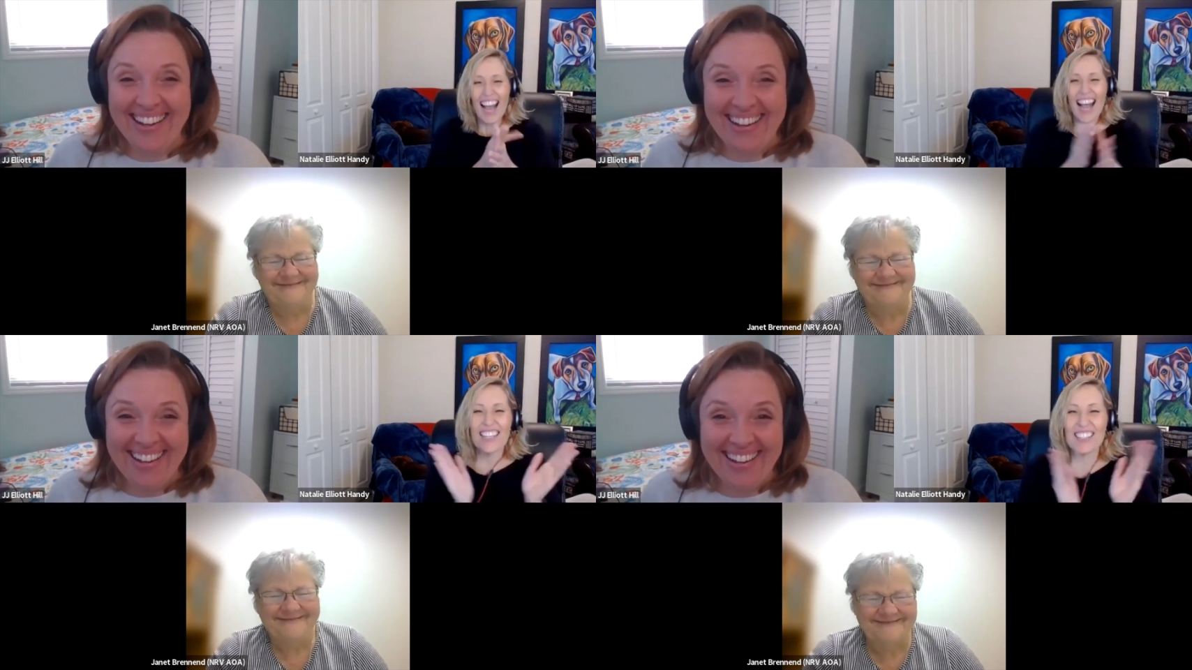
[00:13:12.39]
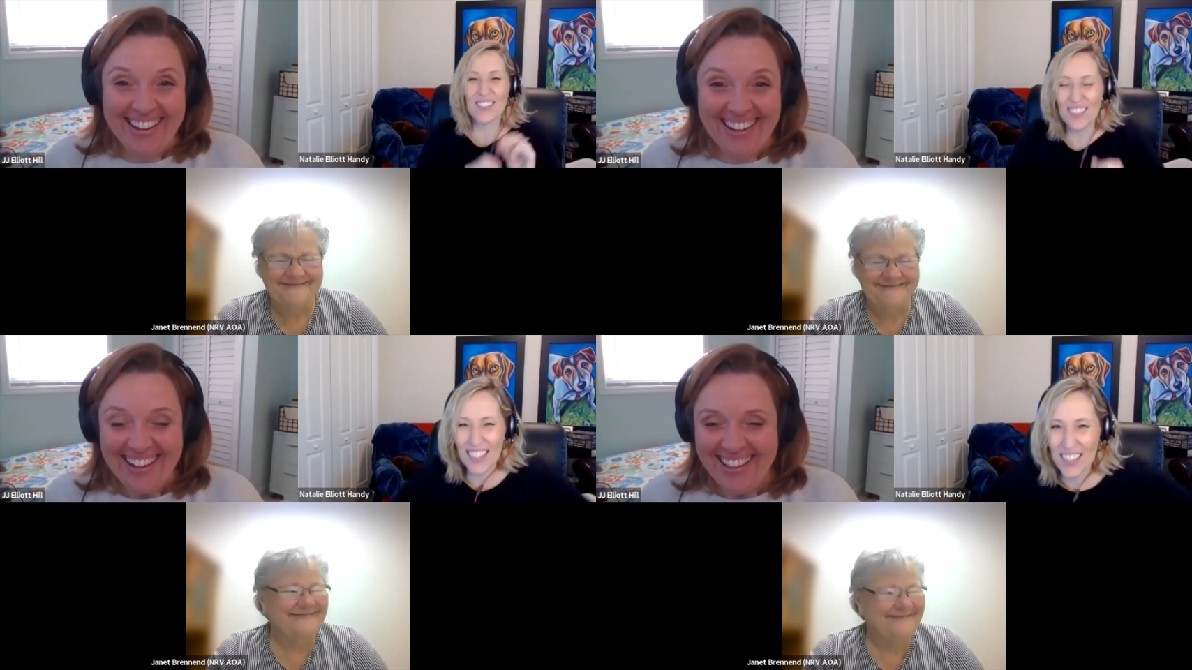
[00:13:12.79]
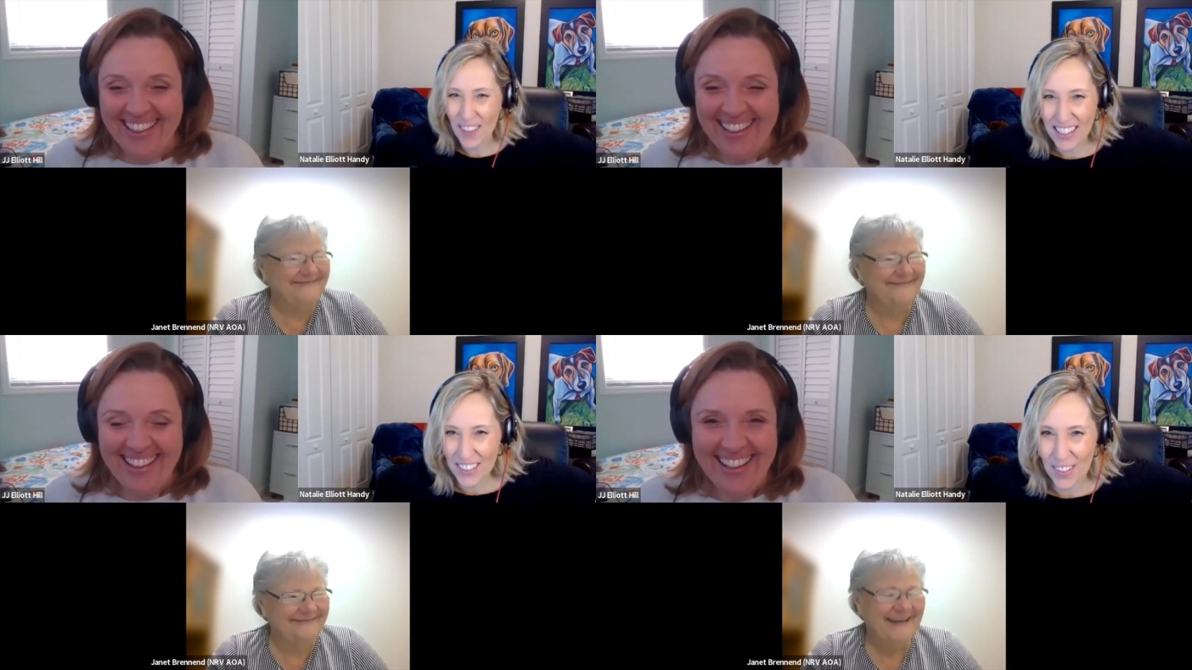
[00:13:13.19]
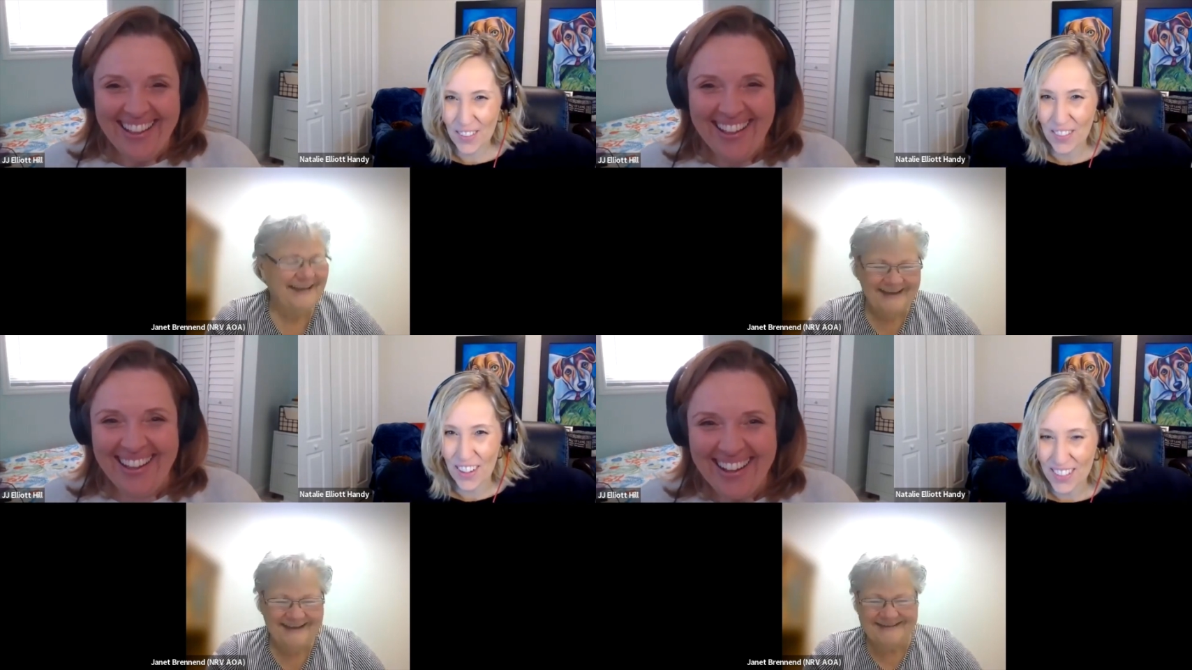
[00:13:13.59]
Speaker 1: just wanted to make sure
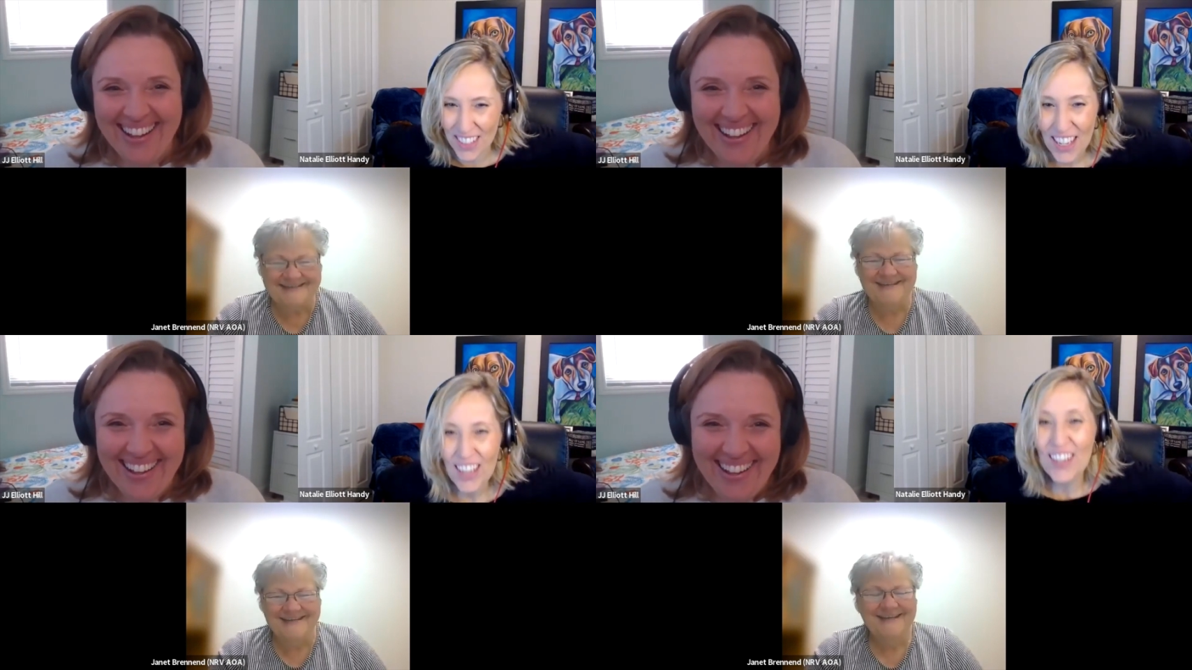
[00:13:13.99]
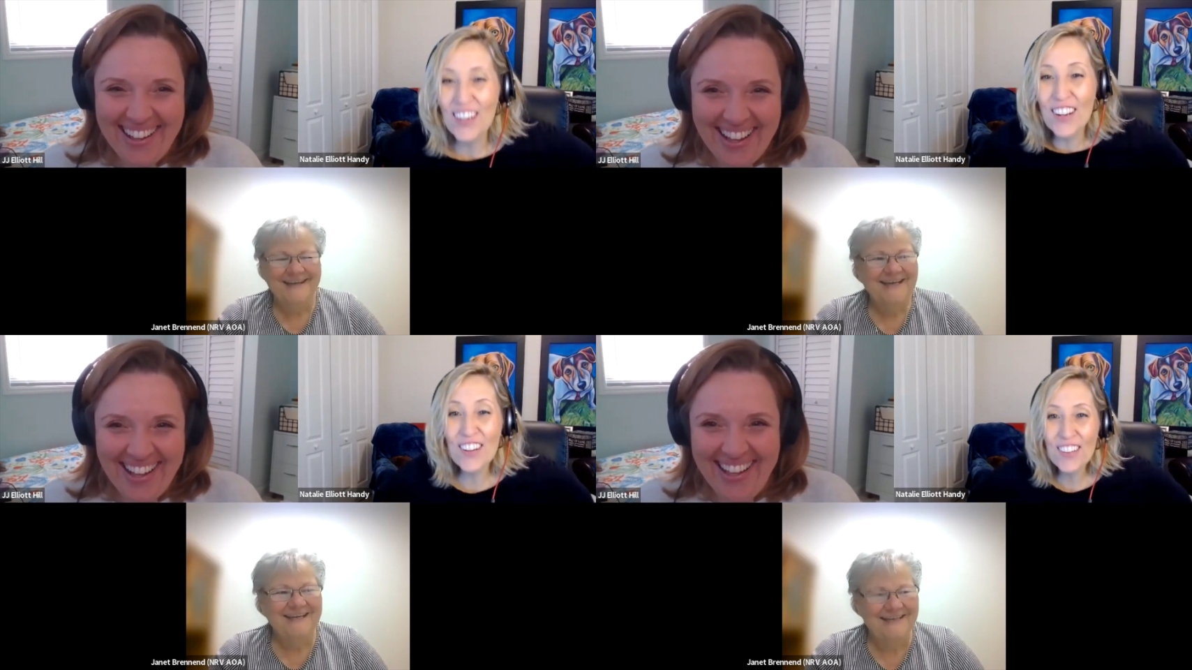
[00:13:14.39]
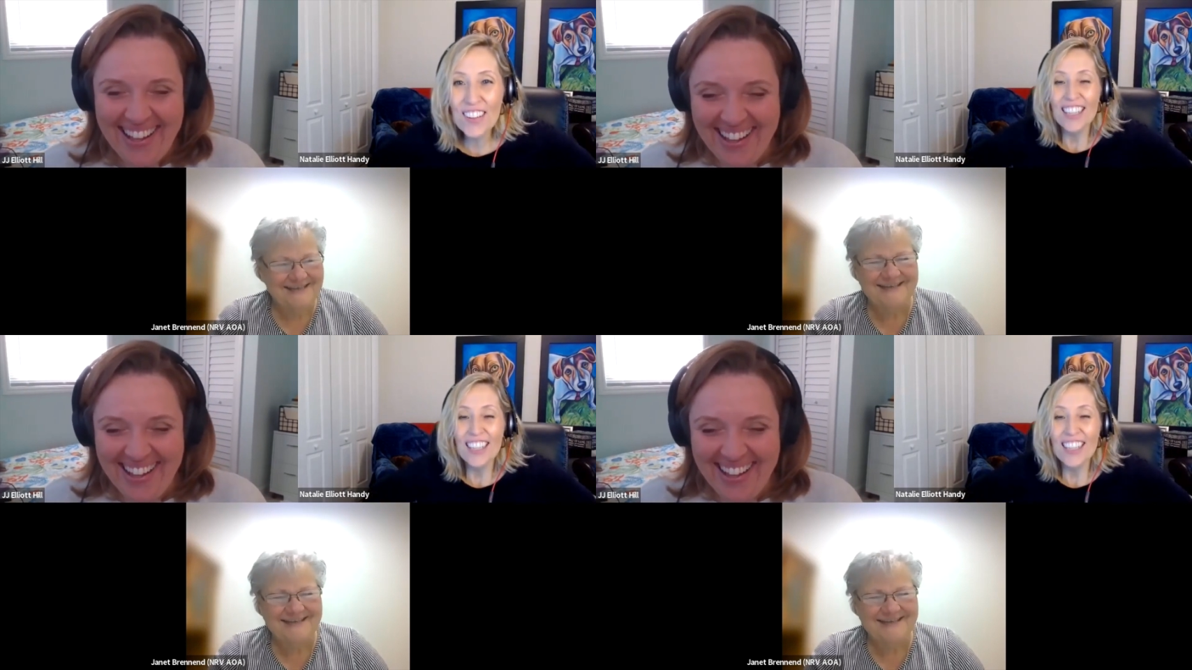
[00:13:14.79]
folks knew